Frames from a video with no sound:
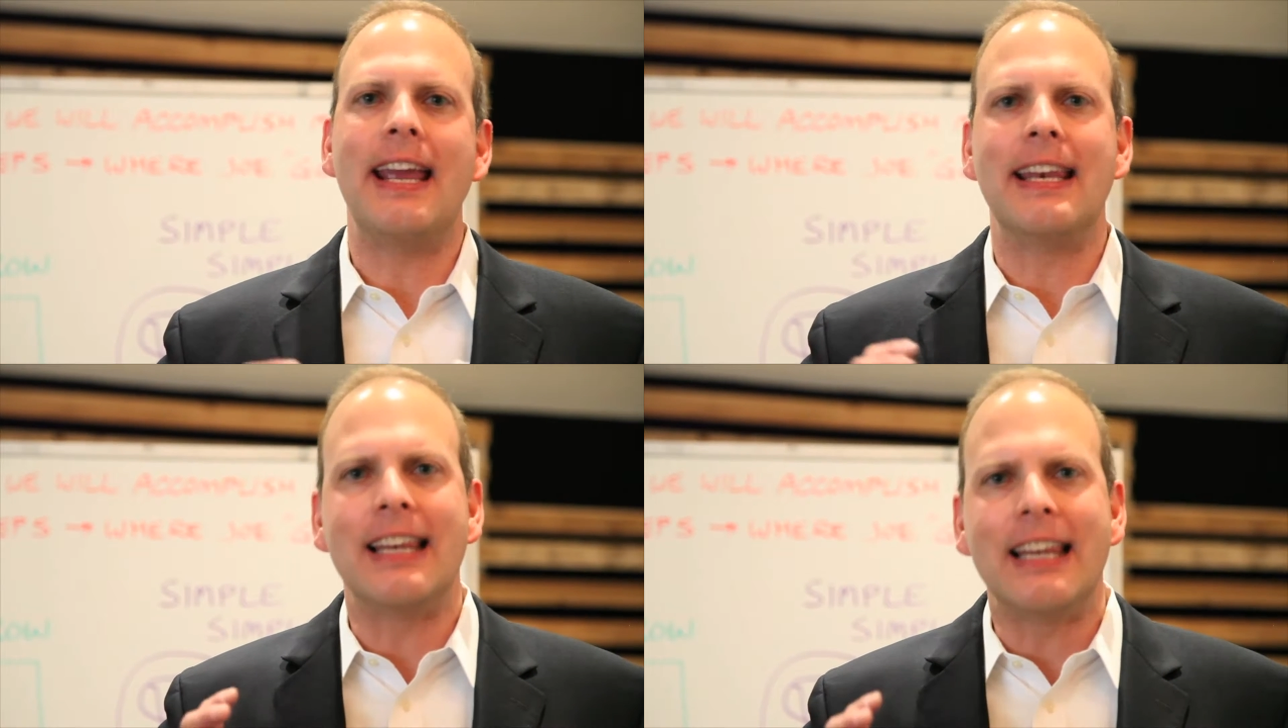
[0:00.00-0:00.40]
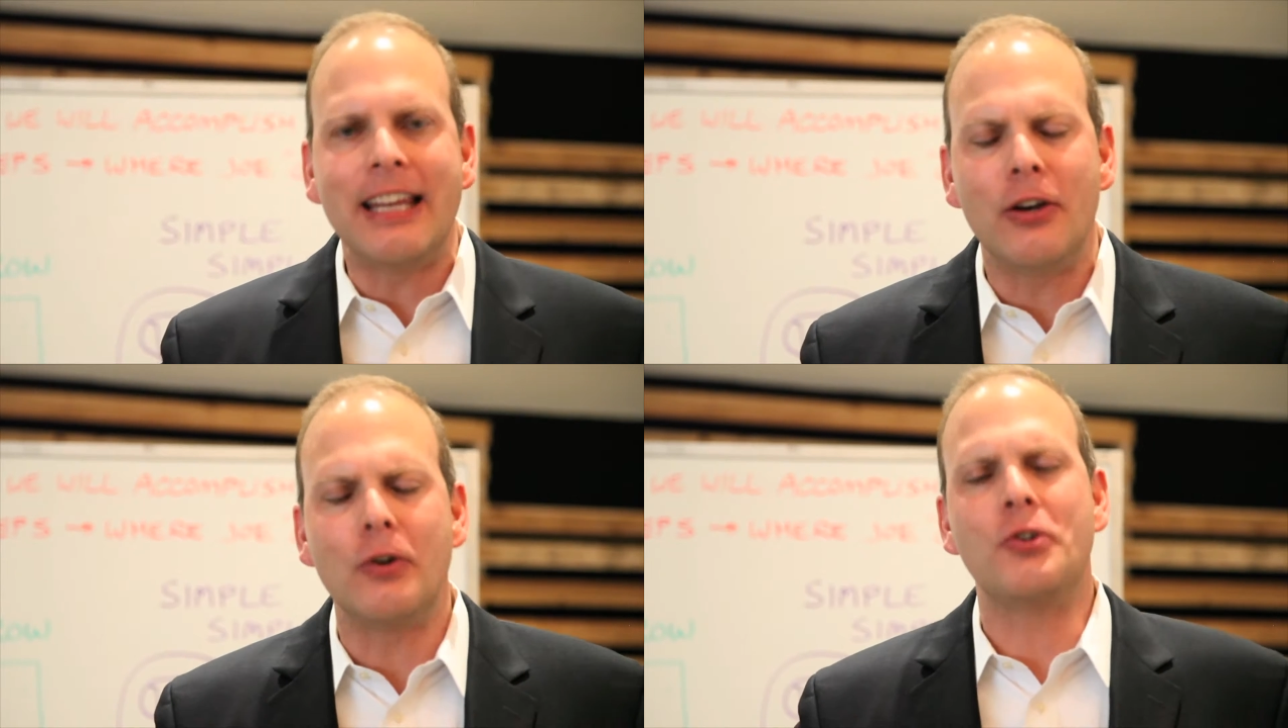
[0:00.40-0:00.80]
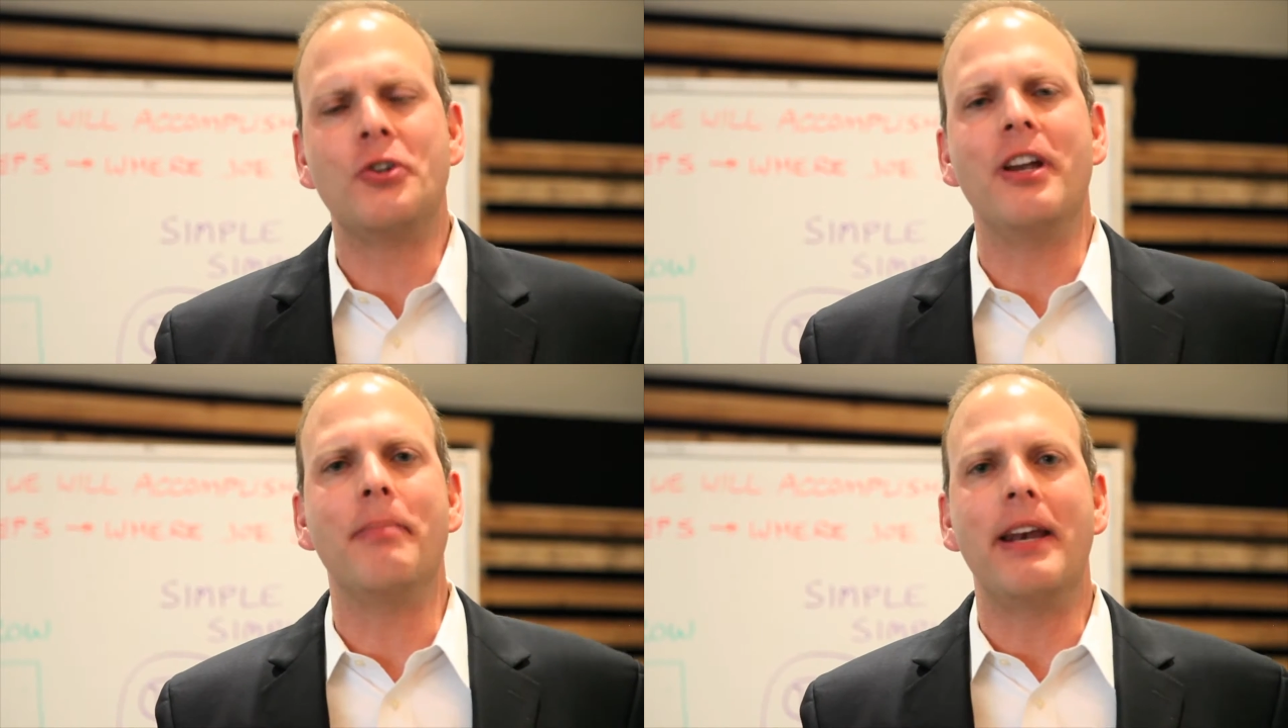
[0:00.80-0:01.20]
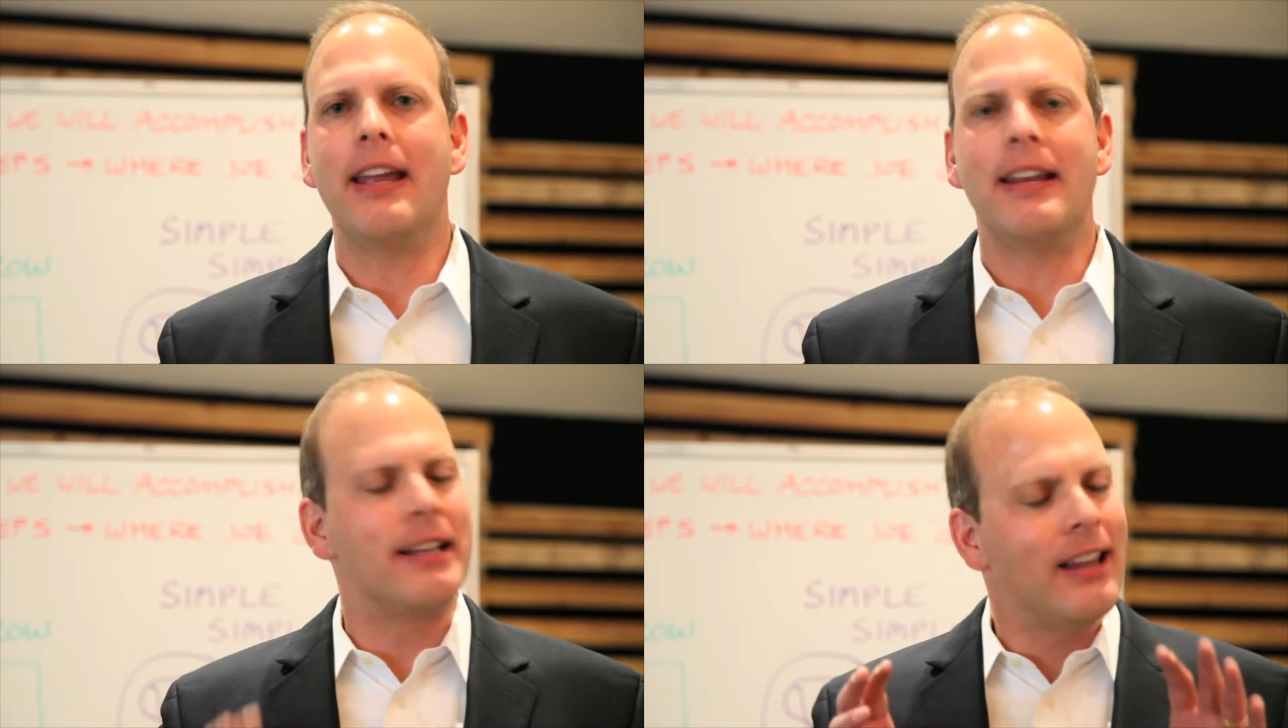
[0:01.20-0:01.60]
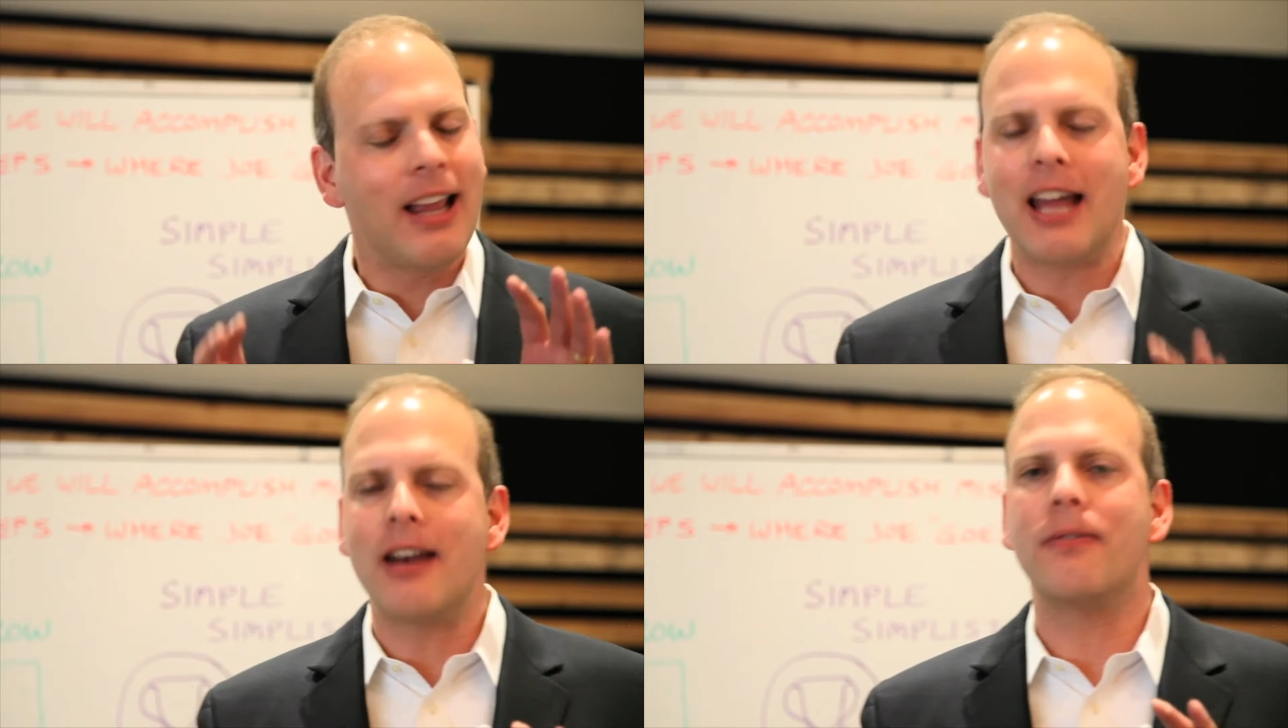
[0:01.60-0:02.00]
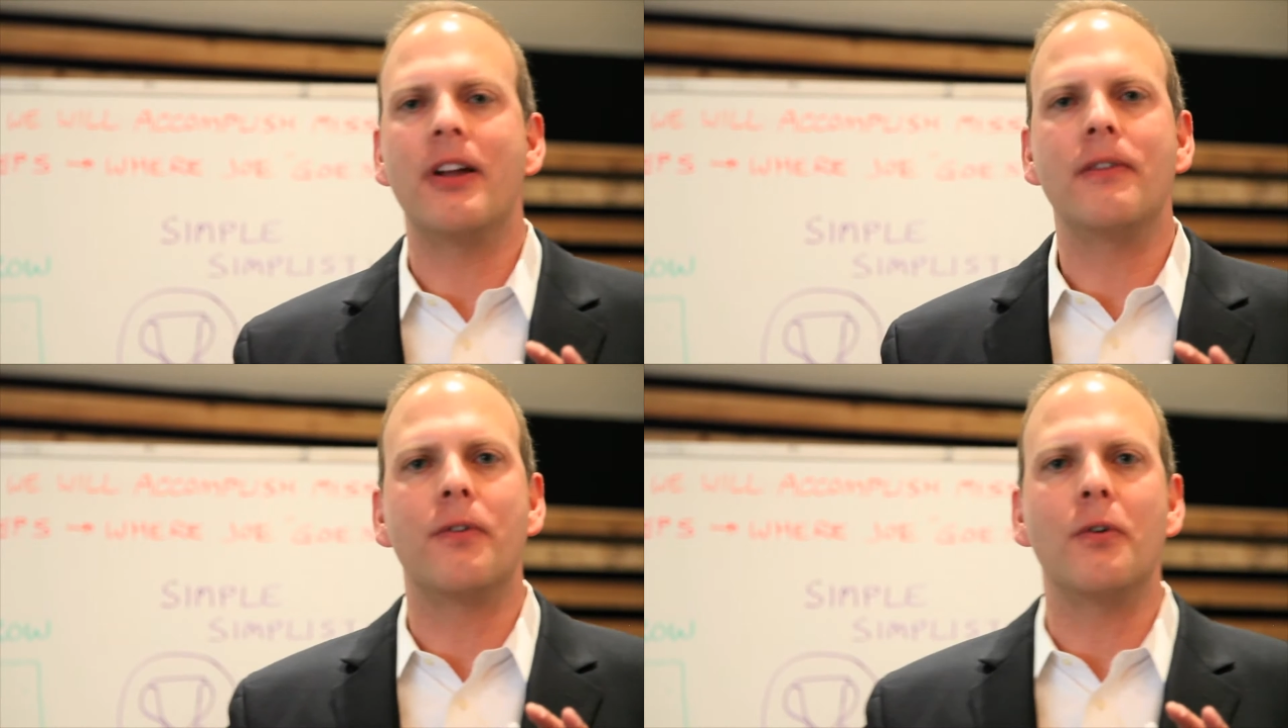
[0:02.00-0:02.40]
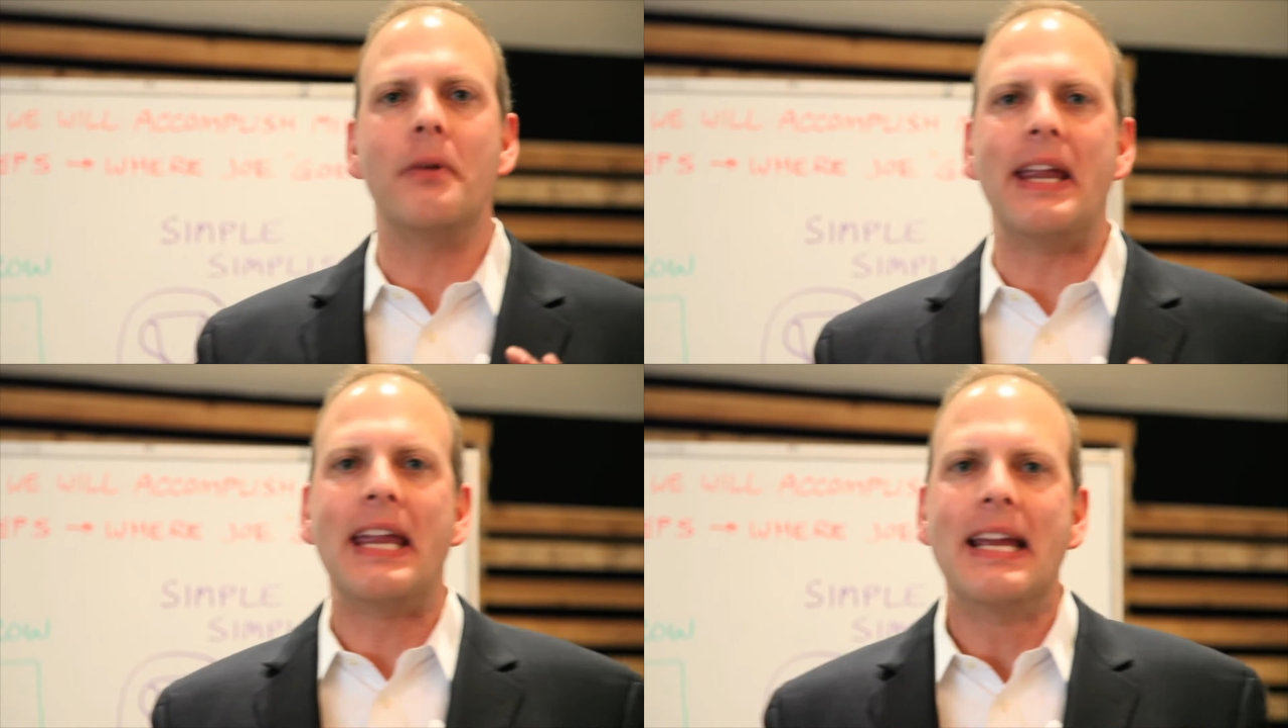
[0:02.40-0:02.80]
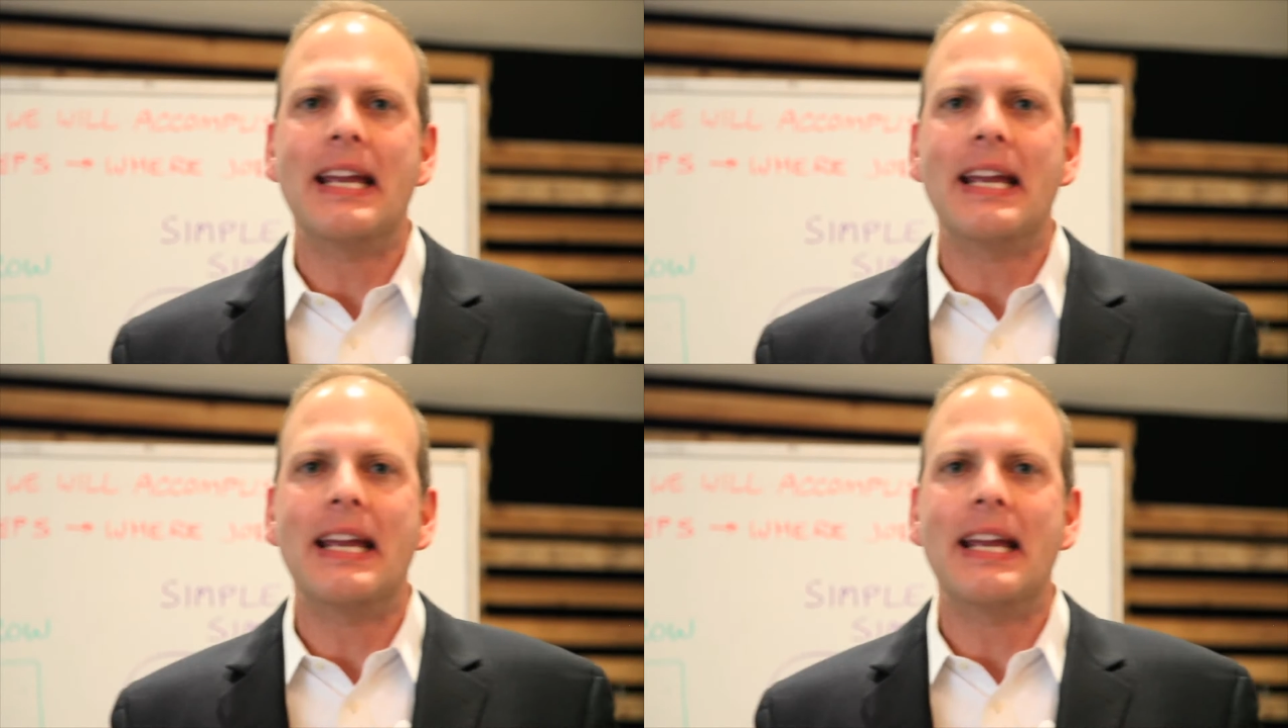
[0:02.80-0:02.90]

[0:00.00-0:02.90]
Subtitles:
and leadership. And it's a lot of fun for me